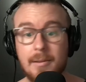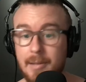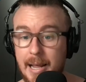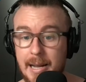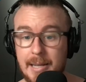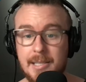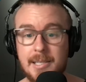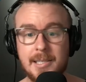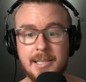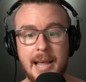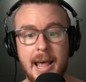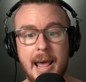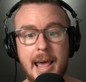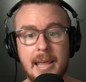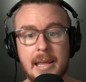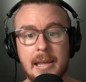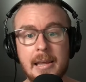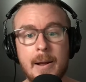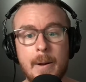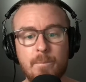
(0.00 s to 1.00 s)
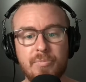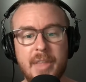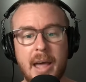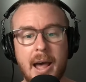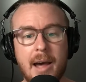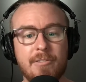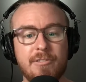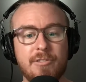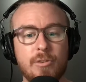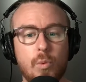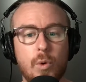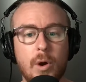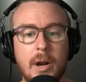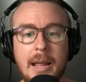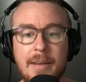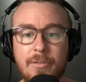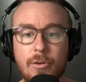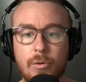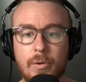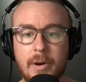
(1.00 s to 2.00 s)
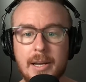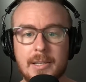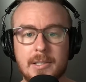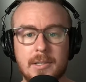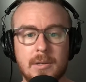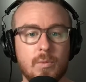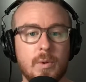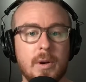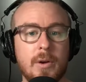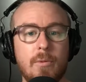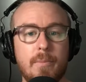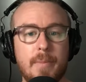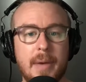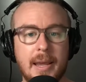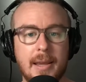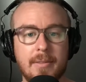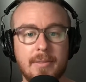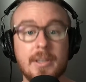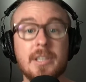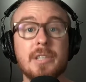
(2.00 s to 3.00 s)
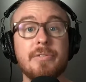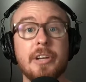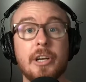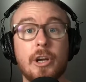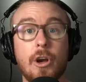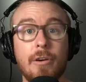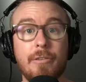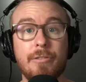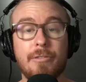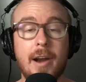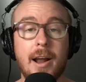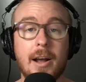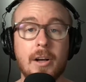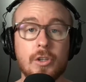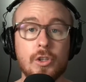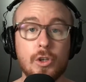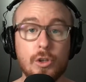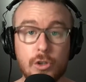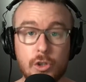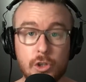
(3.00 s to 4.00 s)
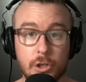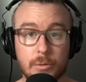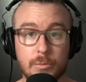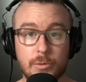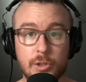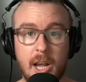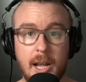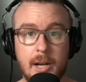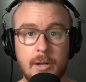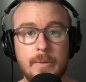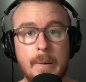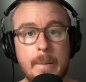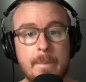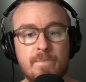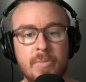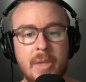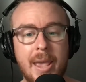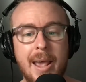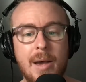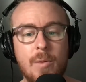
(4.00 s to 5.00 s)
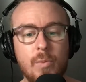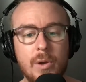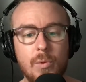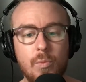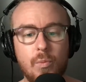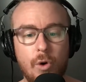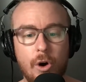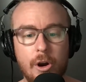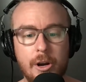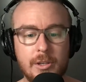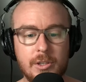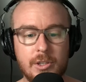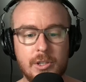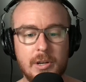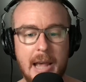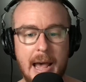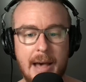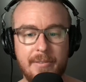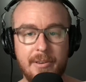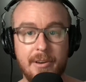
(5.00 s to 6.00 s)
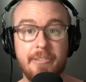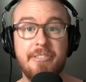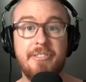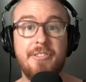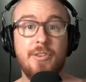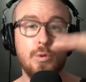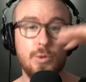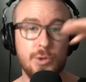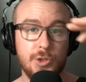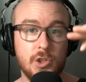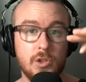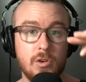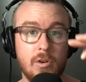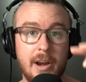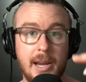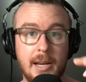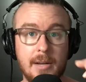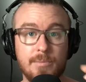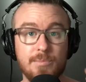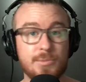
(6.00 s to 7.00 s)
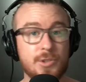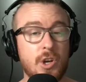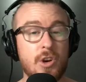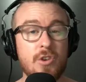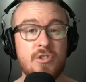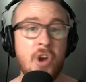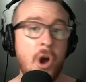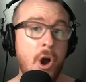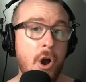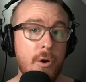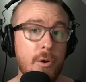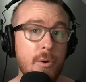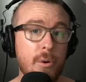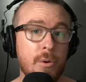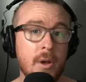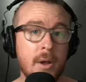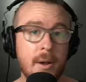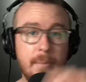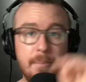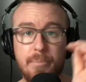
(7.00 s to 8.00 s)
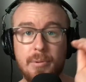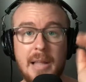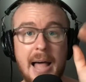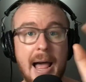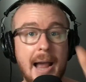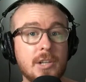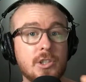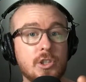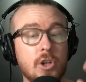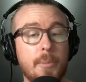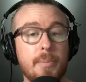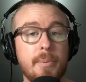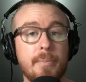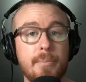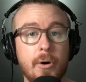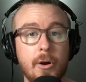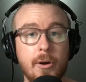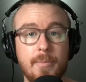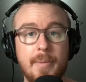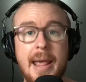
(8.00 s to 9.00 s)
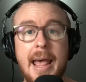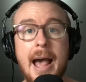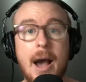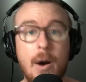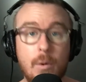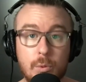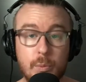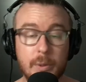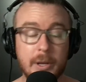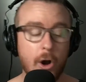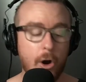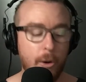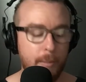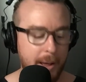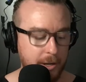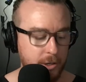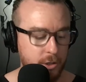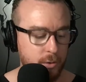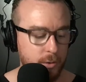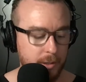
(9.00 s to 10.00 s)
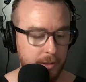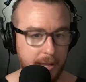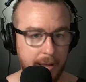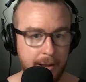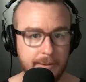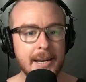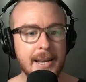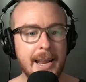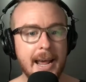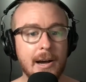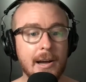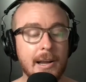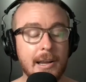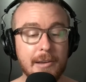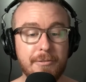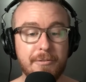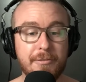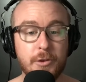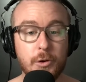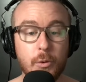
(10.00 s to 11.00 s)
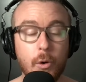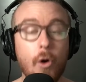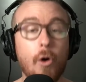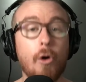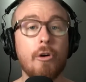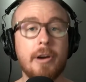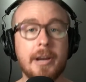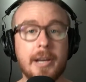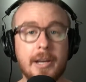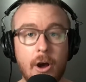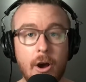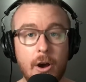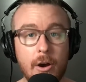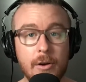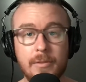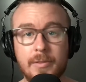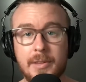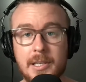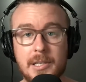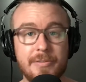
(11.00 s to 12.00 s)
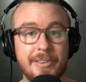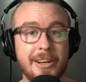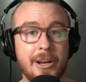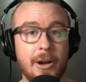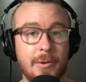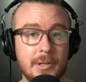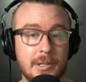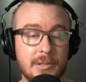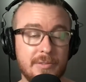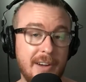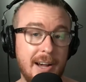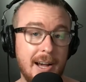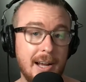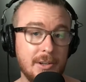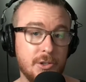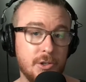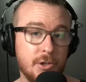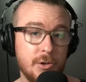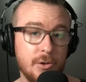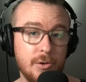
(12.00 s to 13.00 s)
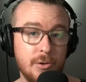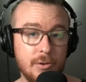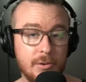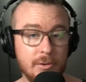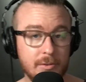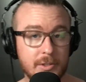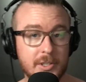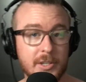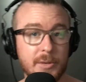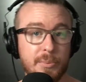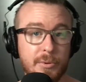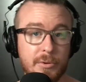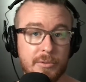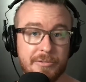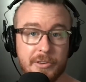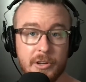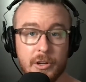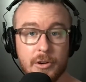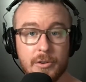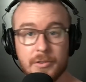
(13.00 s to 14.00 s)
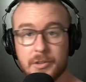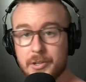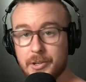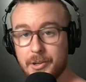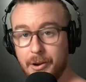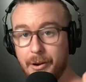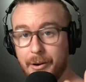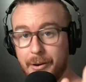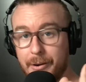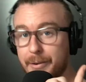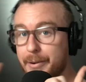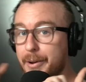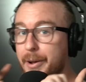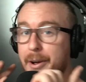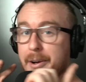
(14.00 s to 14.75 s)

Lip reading: let's say that for whatever reason, we were making this video for our YouTube channel and we wanted to have it full screen. So no black top and bottom. How would we go about doing that? Now, if you already know, this video is far too simple for you, so